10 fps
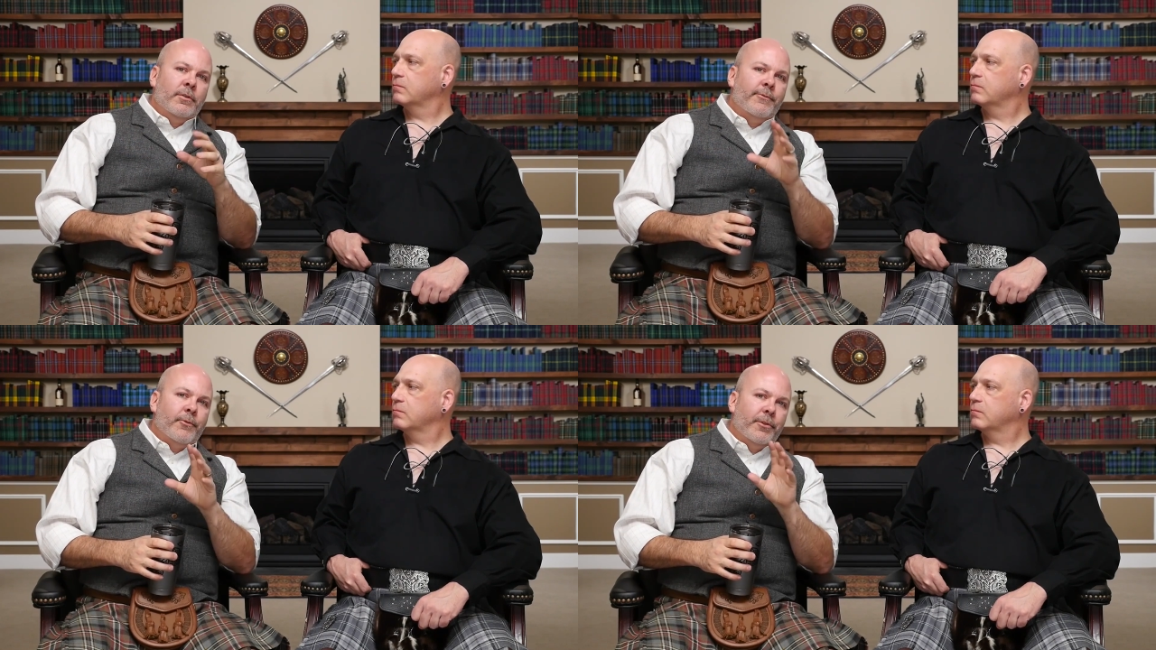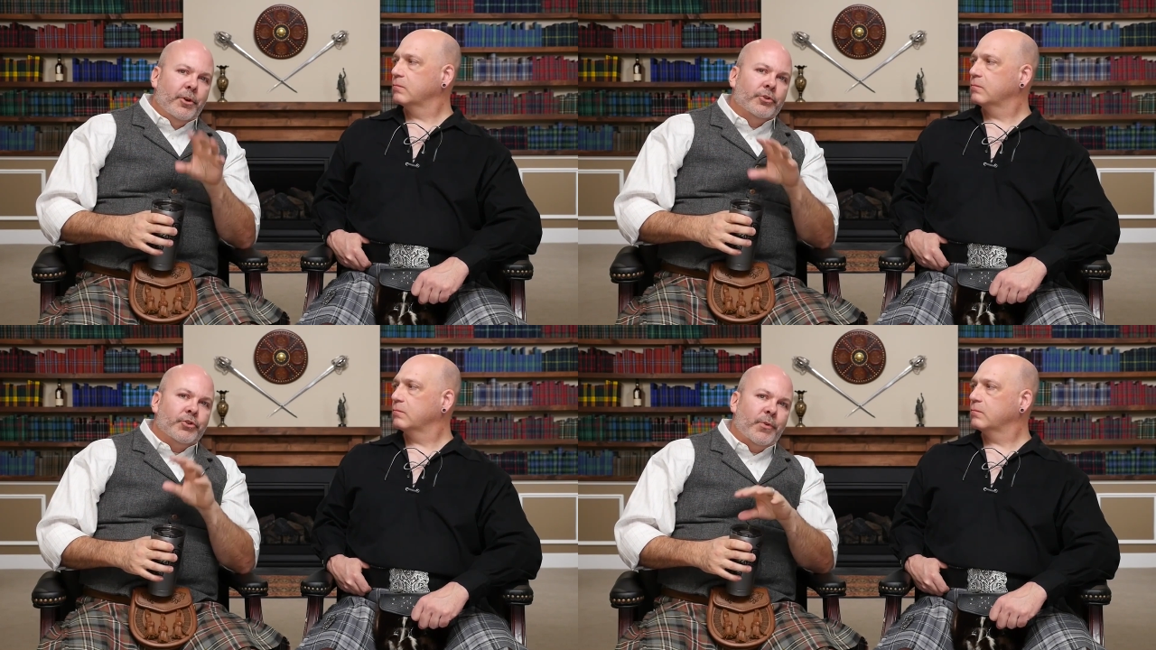Speaker 1: for
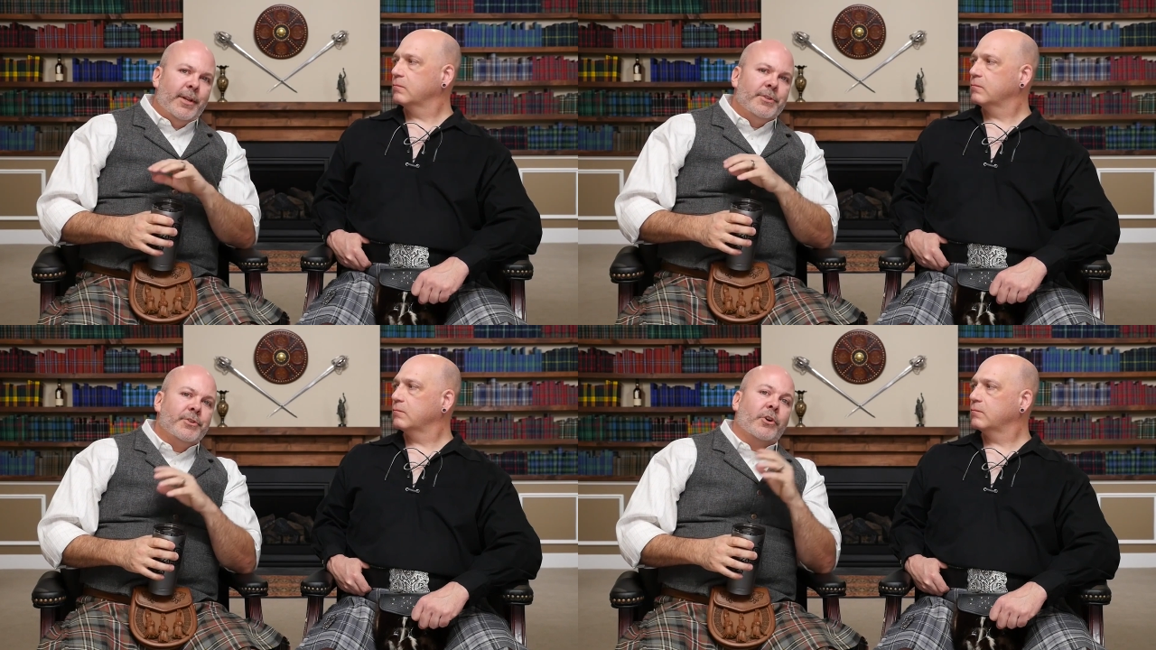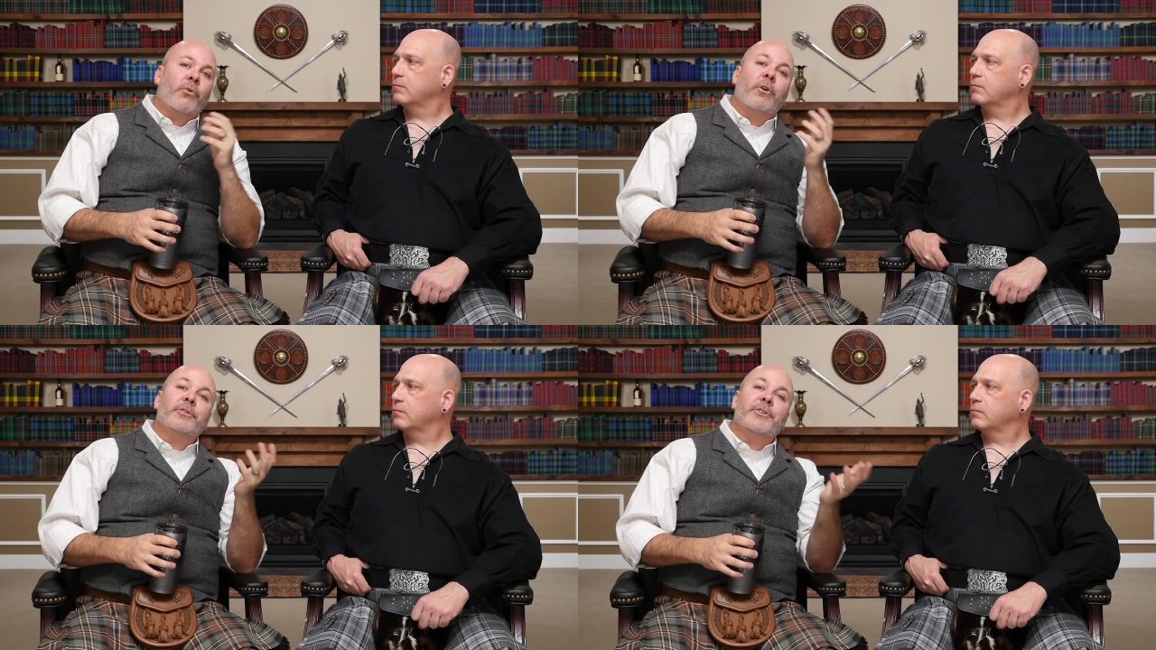those trends to
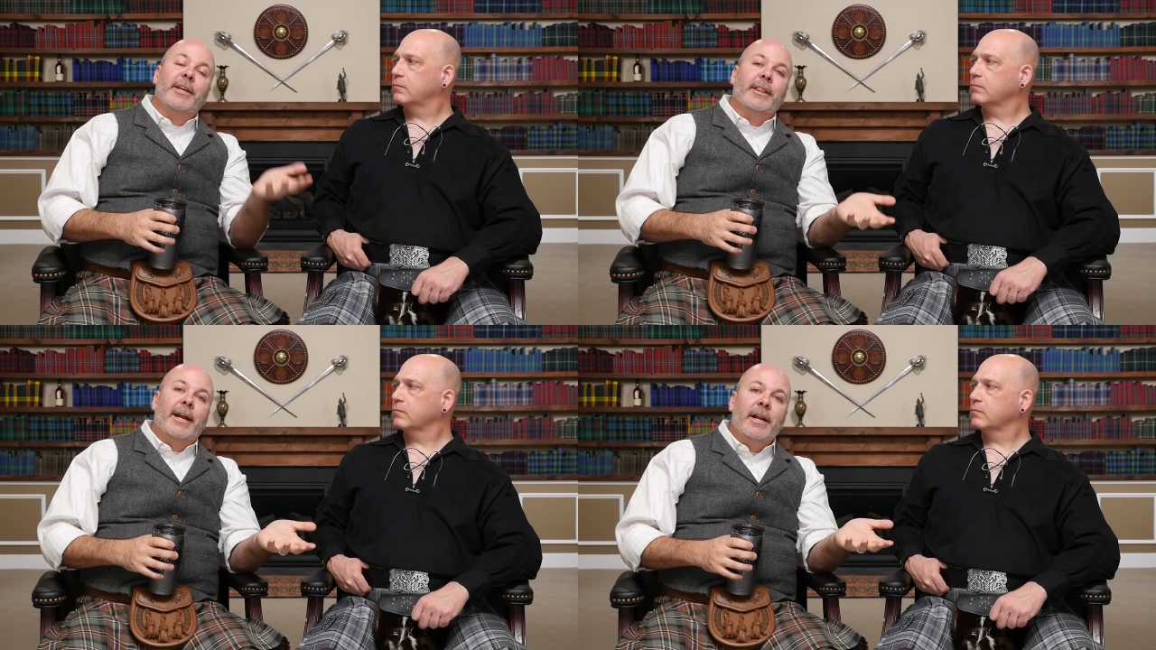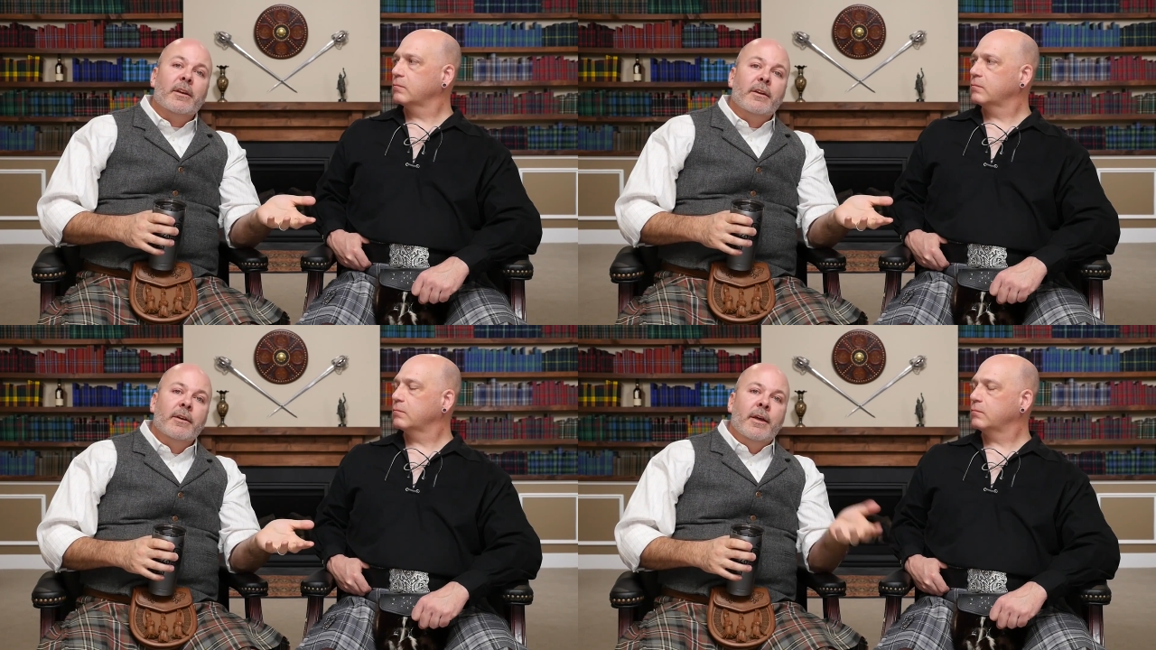cross the
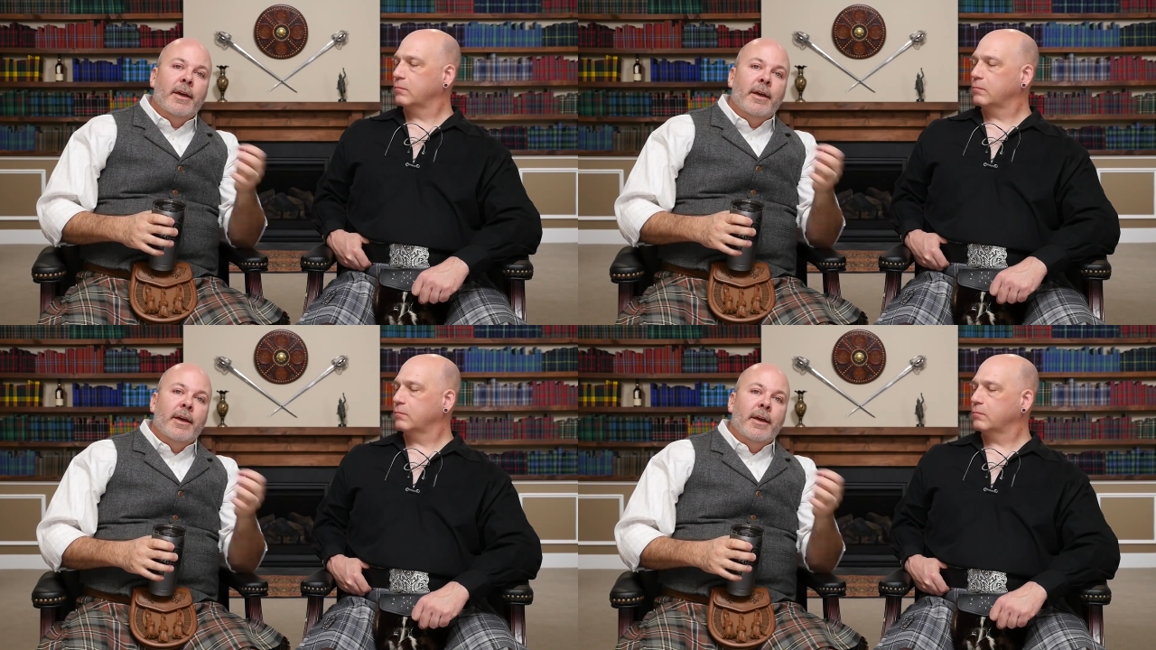Atlantic